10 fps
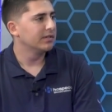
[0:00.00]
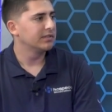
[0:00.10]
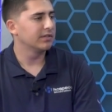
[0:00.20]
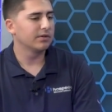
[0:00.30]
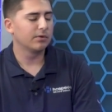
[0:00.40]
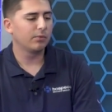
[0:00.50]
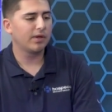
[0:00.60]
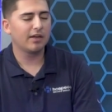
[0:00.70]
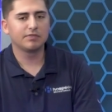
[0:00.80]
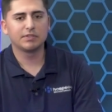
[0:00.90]
So
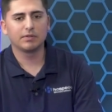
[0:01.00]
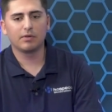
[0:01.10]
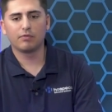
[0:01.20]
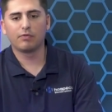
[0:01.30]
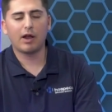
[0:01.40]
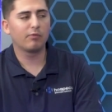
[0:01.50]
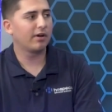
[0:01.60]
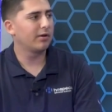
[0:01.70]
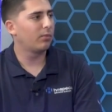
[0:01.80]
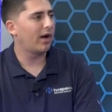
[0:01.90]
we have a
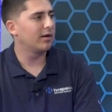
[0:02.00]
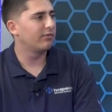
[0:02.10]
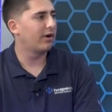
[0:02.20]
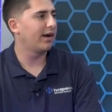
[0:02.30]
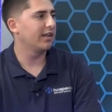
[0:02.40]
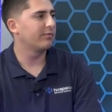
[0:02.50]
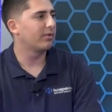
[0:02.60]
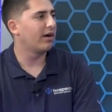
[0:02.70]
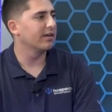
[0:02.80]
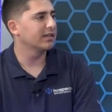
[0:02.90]
very wide variety of
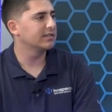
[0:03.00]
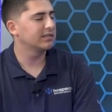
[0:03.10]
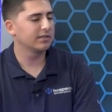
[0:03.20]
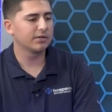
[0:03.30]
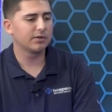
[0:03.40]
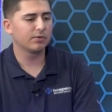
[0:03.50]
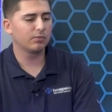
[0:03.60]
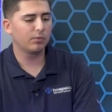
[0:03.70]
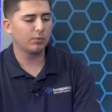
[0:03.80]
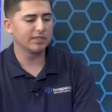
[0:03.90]
products. So
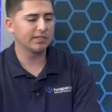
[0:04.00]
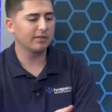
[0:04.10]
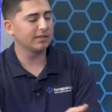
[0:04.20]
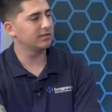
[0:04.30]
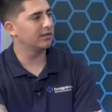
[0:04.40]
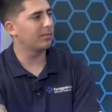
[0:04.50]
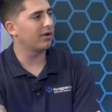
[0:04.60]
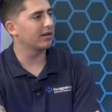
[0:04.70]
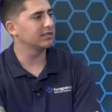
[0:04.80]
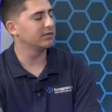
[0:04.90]
when we sell it, the
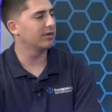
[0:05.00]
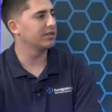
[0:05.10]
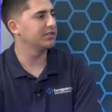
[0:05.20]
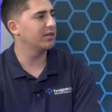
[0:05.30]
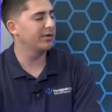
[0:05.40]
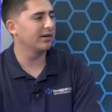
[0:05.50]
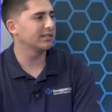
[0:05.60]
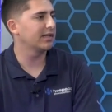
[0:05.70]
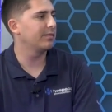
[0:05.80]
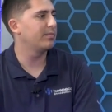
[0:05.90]
products through our distributor,
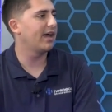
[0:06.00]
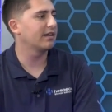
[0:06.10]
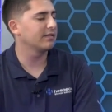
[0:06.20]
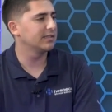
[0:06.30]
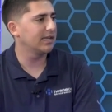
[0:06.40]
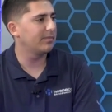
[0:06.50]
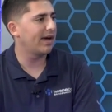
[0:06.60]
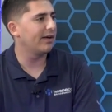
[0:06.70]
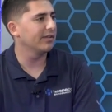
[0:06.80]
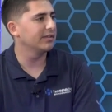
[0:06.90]
it's going to be packed on the same
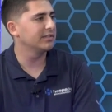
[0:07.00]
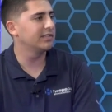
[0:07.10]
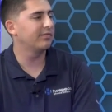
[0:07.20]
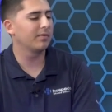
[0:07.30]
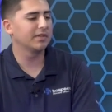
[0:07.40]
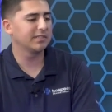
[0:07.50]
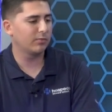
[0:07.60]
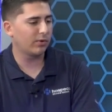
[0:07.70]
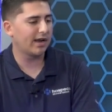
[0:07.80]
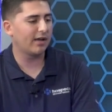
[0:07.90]
pallet, shipped from the
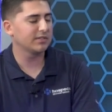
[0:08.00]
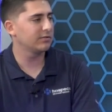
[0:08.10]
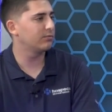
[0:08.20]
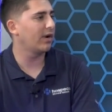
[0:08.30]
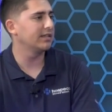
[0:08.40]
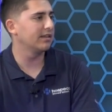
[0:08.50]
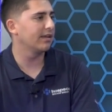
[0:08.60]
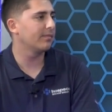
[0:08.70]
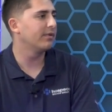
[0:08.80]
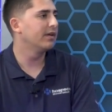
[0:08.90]
same warehouse right to
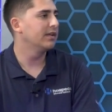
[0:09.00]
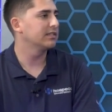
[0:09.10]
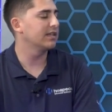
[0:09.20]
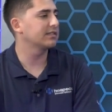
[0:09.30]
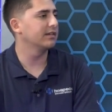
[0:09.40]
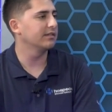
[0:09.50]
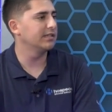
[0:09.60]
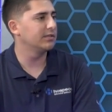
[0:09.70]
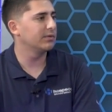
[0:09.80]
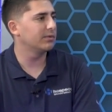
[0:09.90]
them. So that's going to
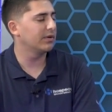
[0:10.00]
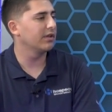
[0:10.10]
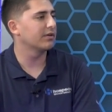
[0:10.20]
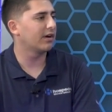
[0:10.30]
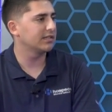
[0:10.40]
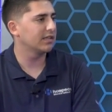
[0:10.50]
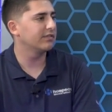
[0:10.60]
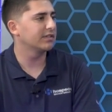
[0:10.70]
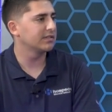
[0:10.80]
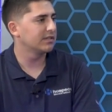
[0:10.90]
lead to another cost
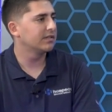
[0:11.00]
savings.